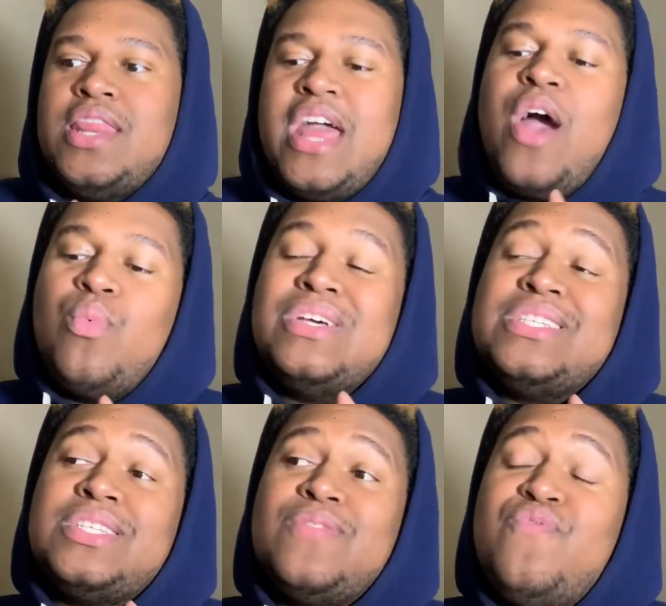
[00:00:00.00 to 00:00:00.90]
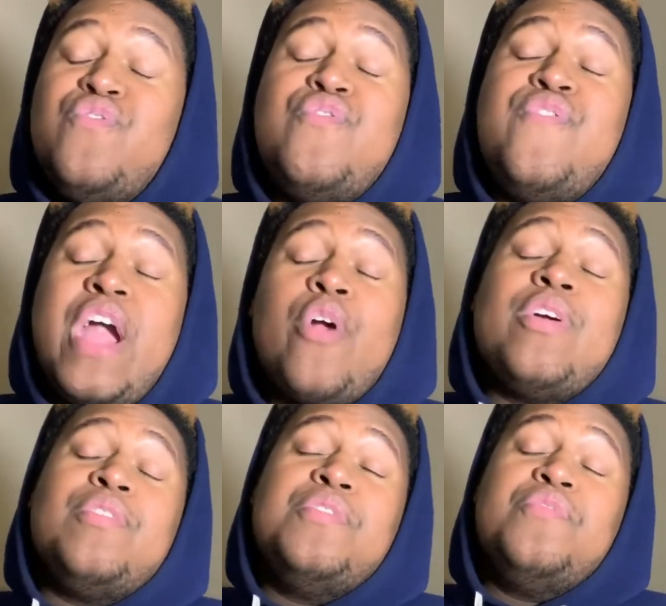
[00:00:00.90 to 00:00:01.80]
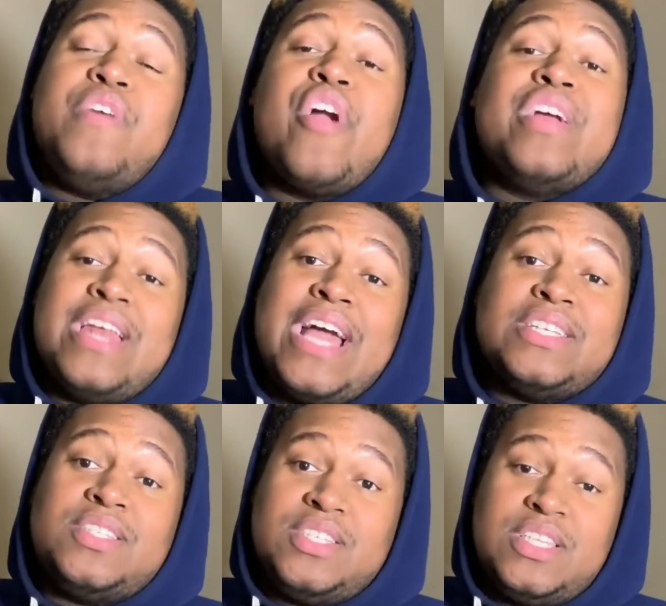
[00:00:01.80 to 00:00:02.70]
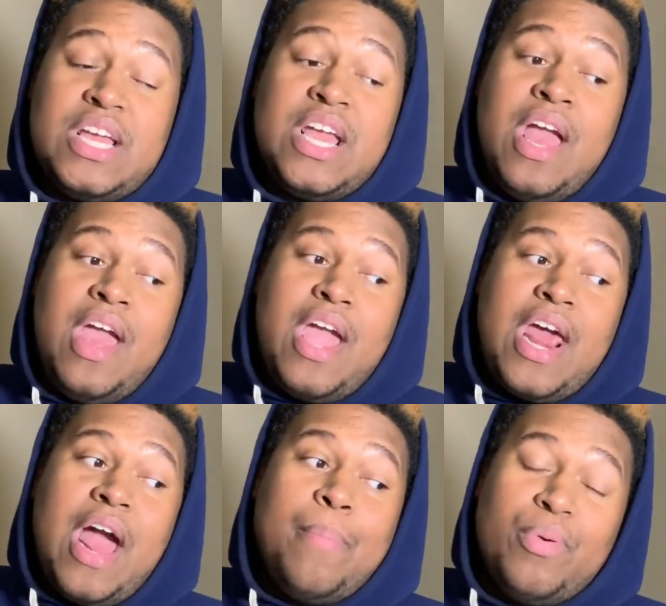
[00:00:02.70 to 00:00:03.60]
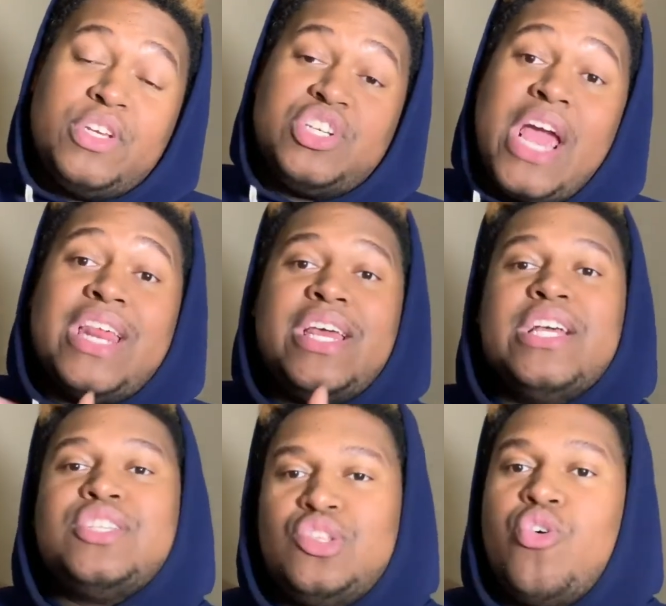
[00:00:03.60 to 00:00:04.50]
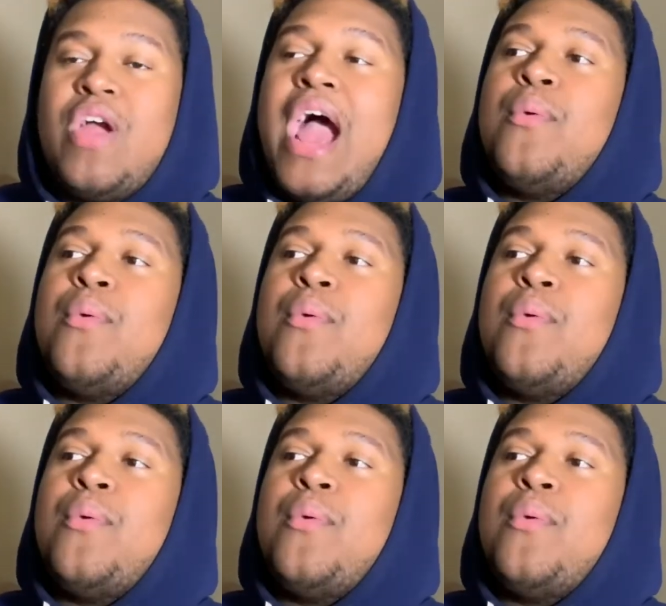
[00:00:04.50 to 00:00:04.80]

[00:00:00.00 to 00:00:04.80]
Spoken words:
that was very, very nice to see, and I appreciated his story.